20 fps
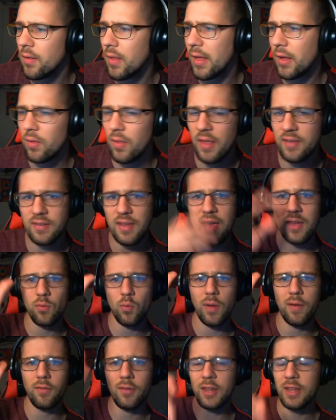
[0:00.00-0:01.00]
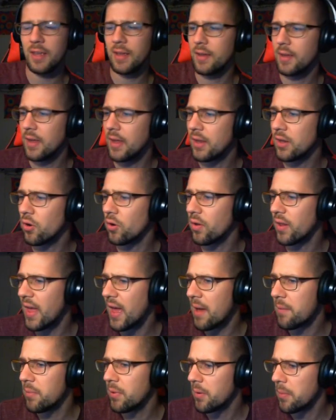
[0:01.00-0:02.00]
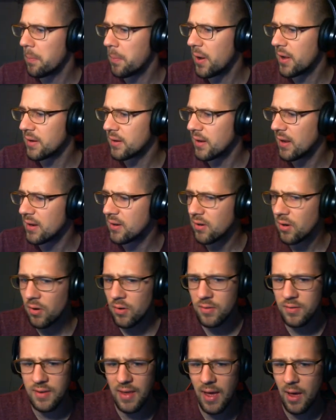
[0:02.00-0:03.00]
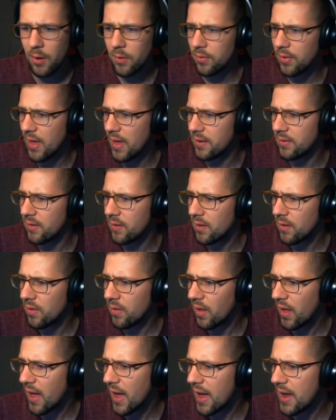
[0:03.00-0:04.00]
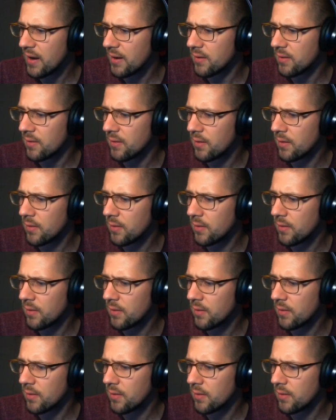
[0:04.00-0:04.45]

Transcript: like less hand wavily in your lab, but it turns out that the height,